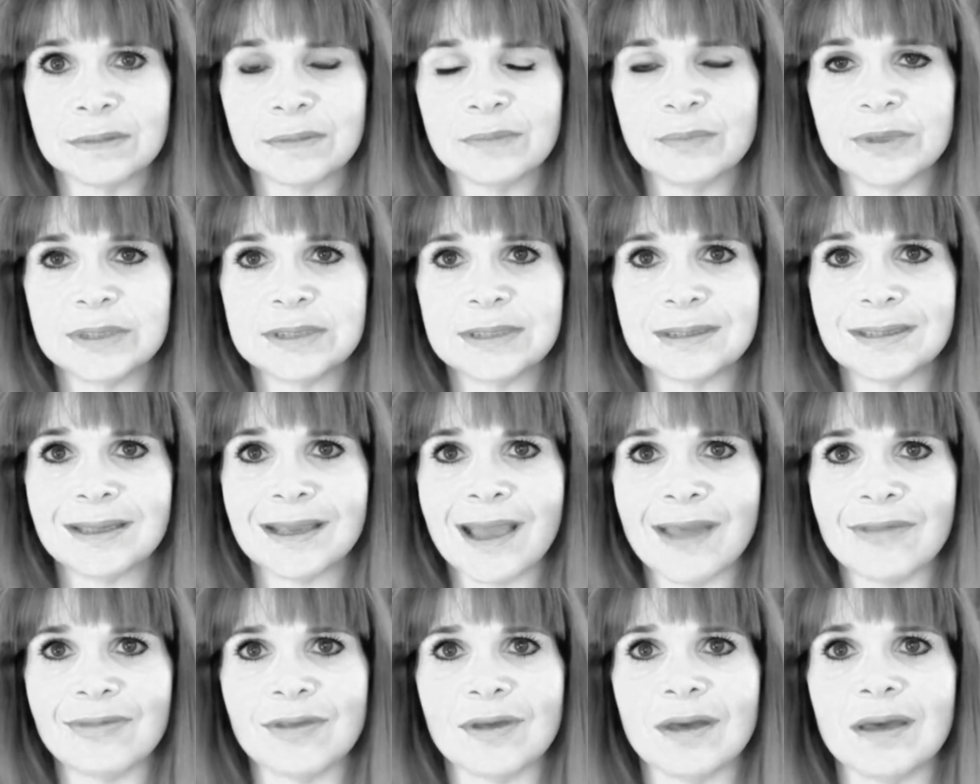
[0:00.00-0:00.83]
we're
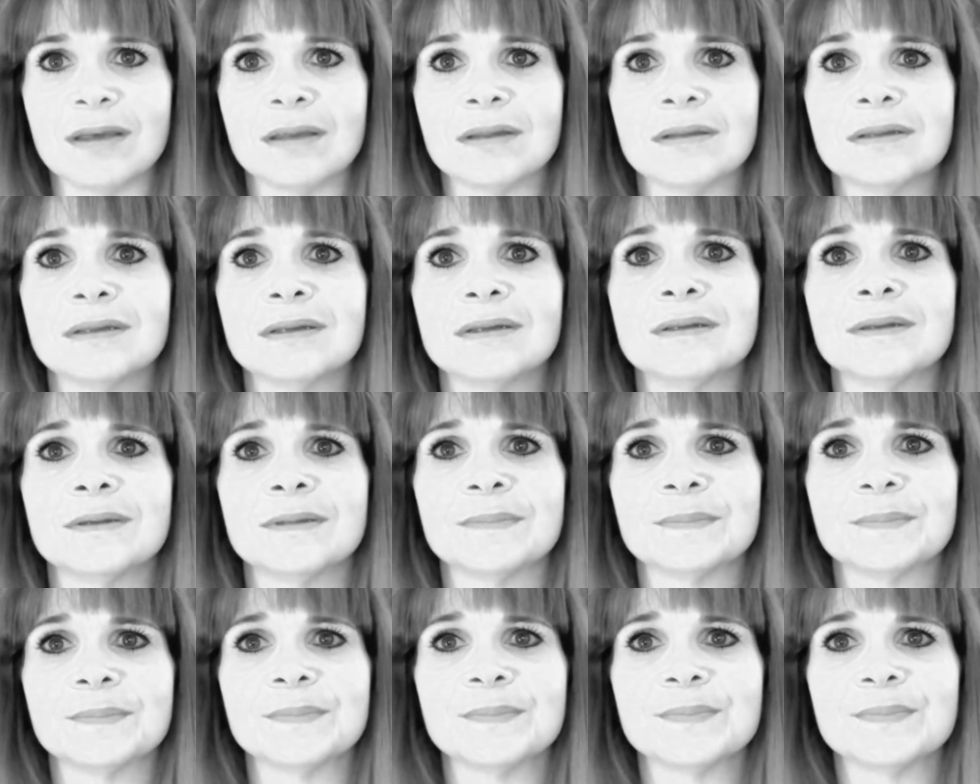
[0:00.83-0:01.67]
together.
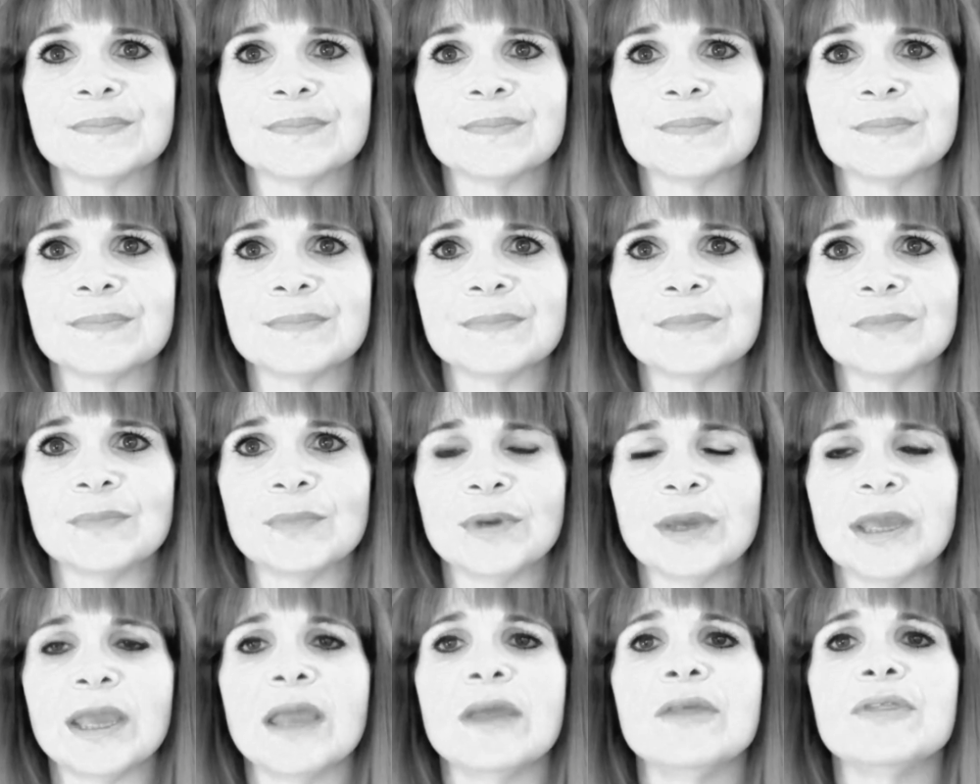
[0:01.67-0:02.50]

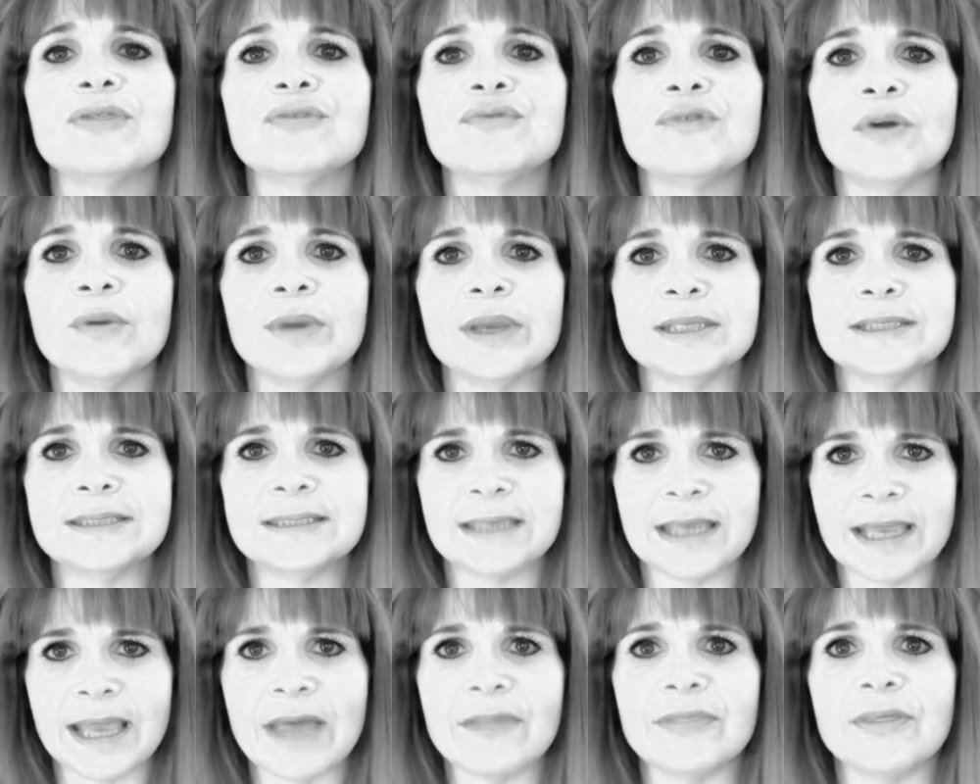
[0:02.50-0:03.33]
We're getting through it
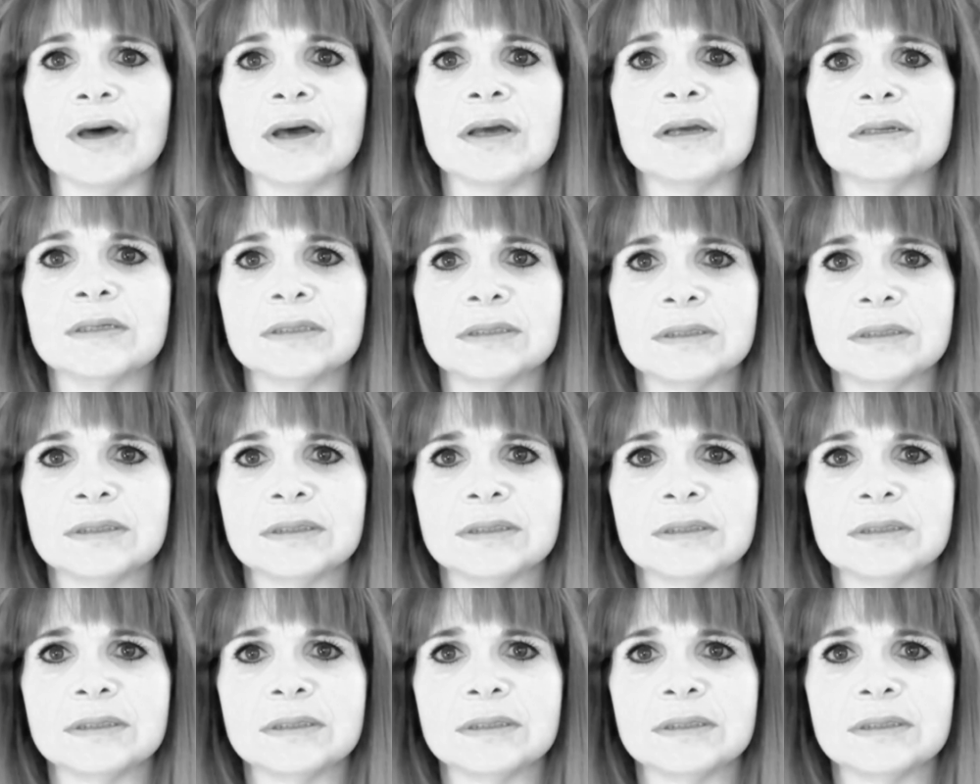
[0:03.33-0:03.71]
together.